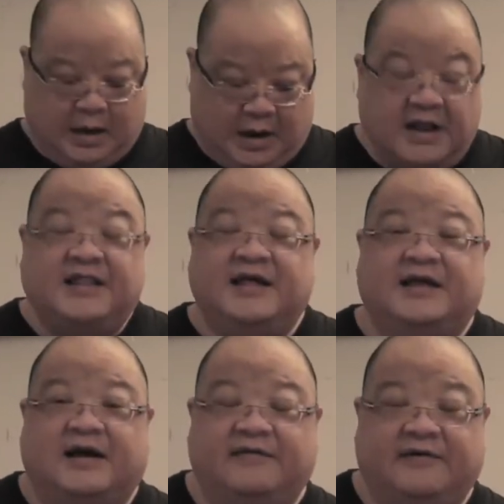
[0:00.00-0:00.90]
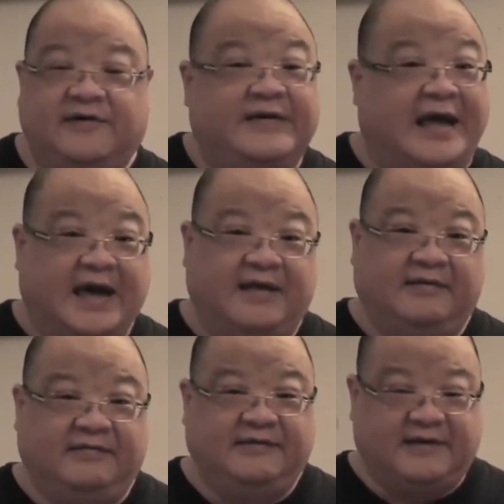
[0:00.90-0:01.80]
Another thing to consider is
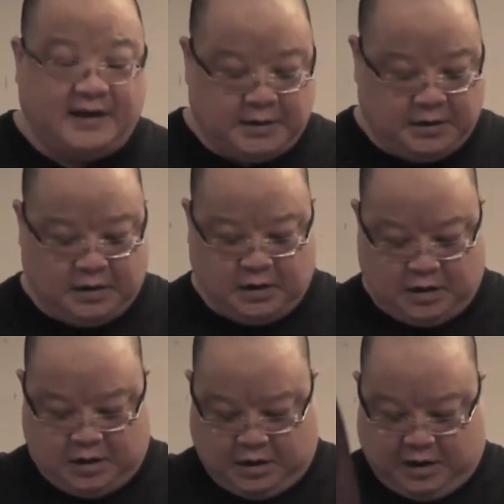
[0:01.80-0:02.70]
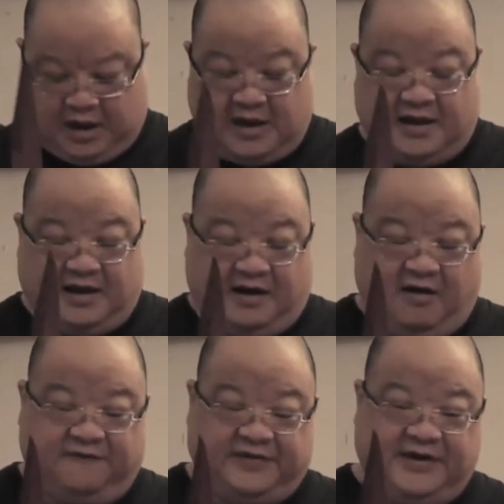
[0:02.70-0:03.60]
handle design.
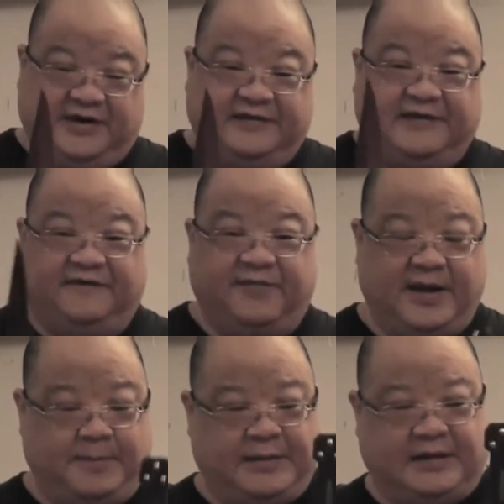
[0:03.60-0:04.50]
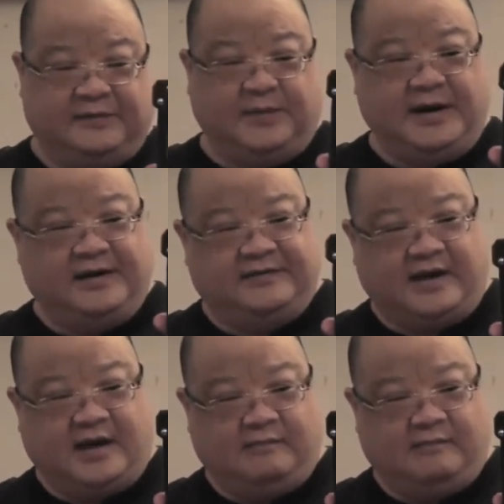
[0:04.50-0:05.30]
Hopefully you can see from there, but this one is